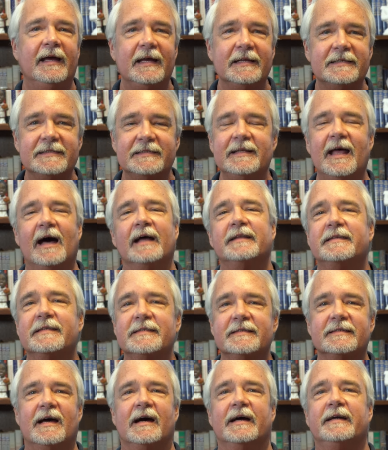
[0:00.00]
It's not
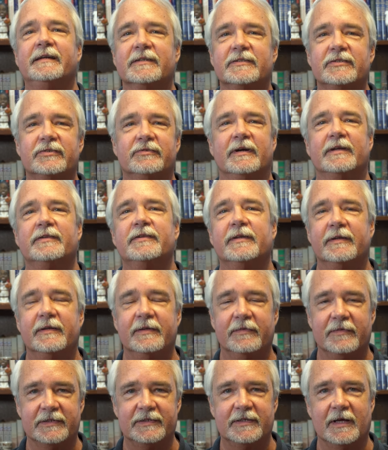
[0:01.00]
designed to
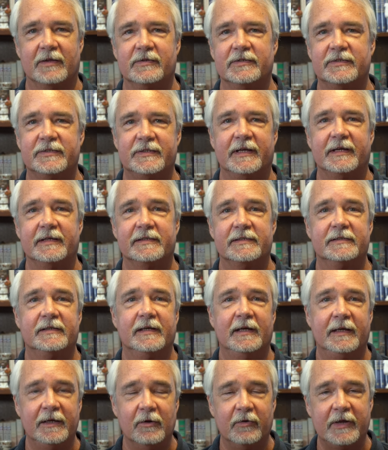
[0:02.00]
strengthen the Southern states.
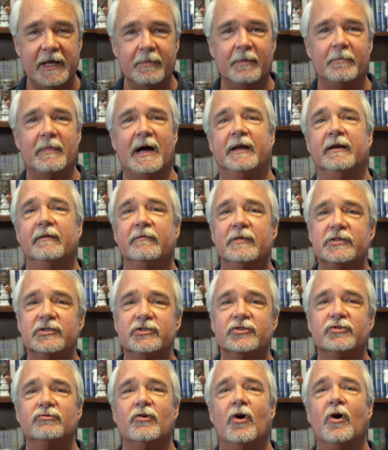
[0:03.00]
You know, keep in mind, the
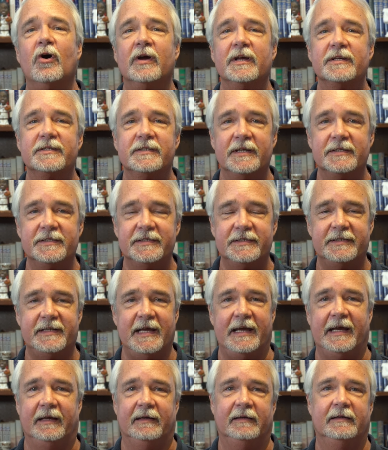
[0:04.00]
strongest
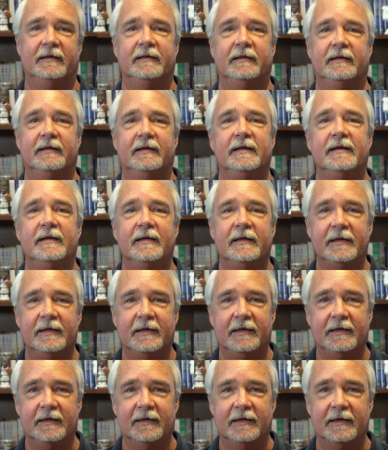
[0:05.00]
state
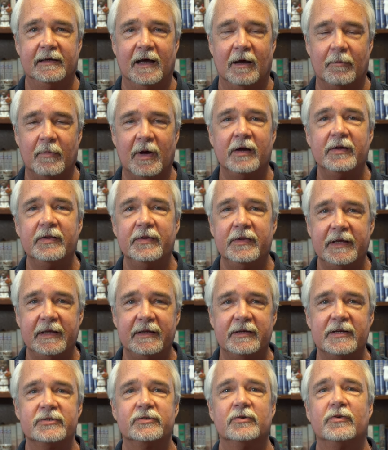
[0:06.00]
among the
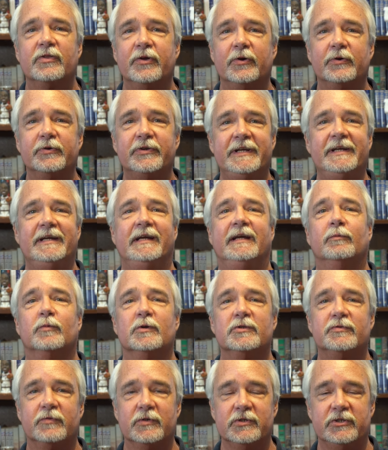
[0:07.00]
initial 13
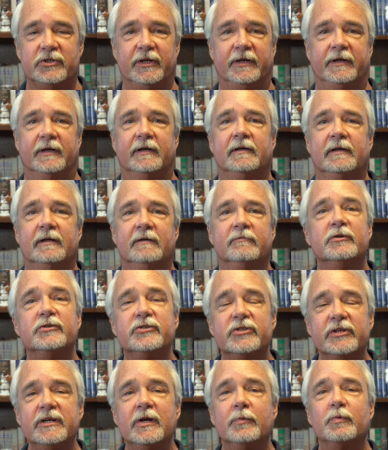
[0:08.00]
was Virginia.
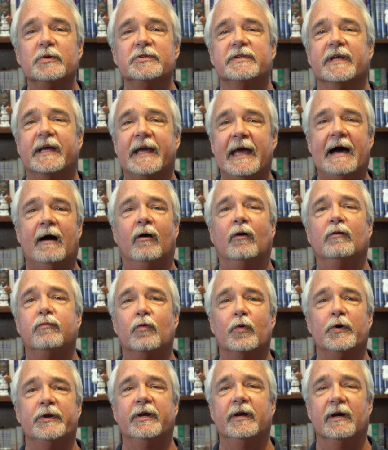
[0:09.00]
Virginia was the
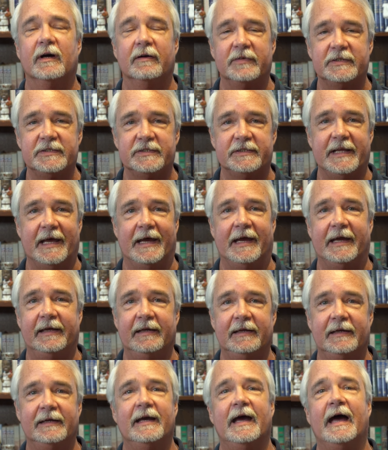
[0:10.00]
California of its day,
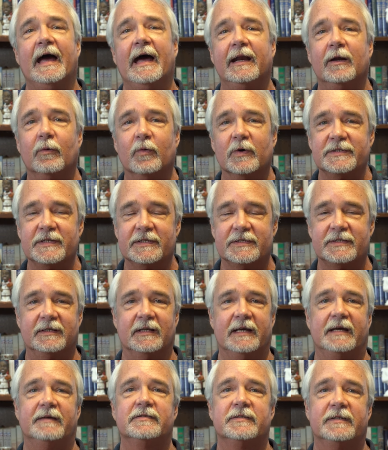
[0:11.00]
and it was a
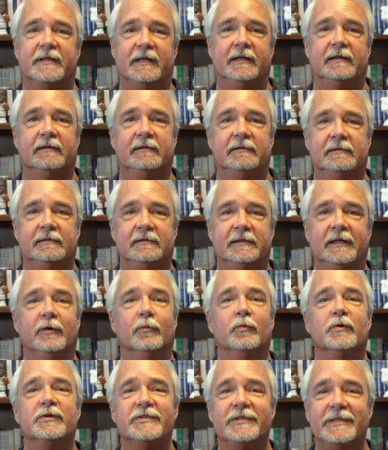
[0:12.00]
slave state.
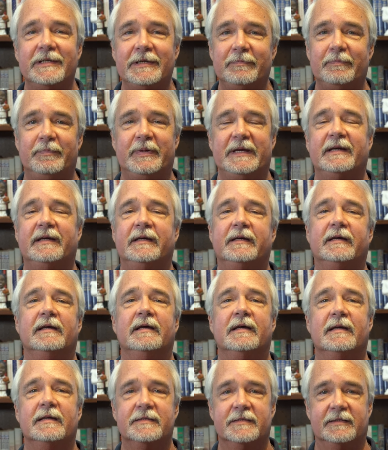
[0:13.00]
It was the big
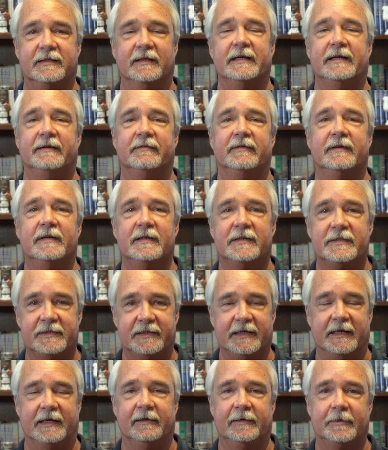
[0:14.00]
slave
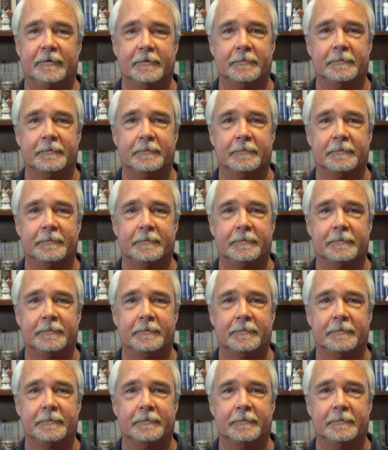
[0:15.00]
state.